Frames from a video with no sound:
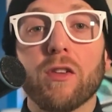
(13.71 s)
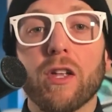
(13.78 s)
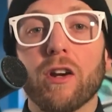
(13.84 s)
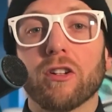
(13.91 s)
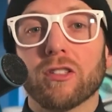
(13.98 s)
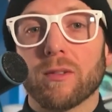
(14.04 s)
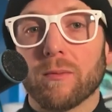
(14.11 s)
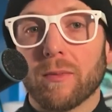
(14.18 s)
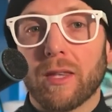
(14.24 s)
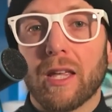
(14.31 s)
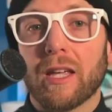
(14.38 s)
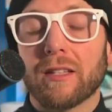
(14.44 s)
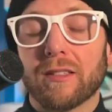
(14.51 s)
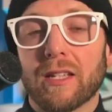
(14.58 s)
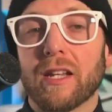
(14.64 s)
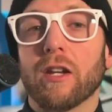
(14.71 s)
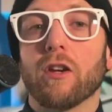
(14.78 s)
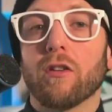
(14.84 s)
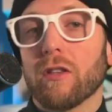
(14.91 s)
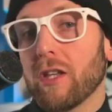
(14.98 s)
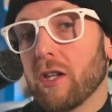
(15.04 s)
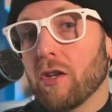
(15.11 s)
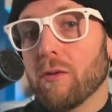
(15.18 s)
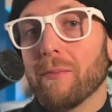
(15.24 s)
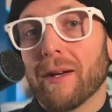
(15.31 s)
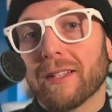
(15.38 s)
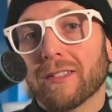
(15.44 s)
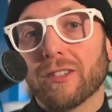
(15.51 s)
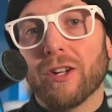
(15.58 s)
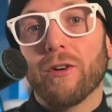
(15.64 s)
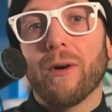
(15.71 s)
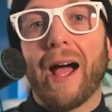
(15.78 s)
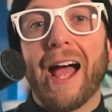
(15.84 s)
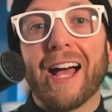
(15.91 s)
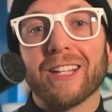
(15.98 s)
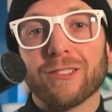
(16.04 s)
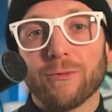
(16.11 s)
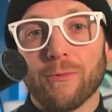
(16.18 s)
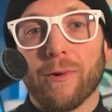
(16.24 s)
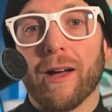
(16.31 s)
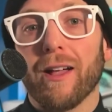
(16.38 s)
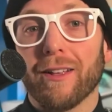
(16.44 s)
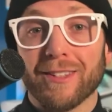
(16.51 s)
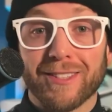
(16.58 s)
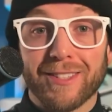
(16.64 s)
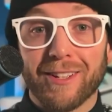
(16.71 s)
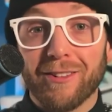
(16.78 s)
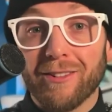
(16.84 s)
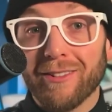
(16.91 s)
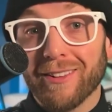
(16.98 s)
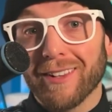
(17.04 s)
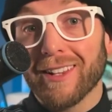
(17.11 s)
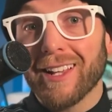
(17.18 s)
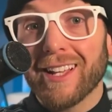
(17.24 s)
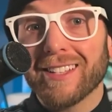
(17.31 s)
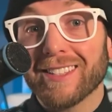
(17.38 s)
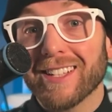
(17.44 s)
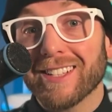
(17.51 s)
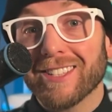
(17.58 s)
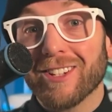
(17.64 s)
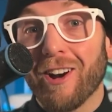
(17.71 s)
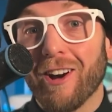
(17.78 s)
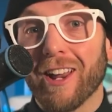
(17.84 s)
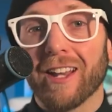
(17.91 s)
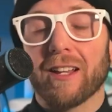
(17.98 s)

there are some things in here that you must know as well. So let's get started.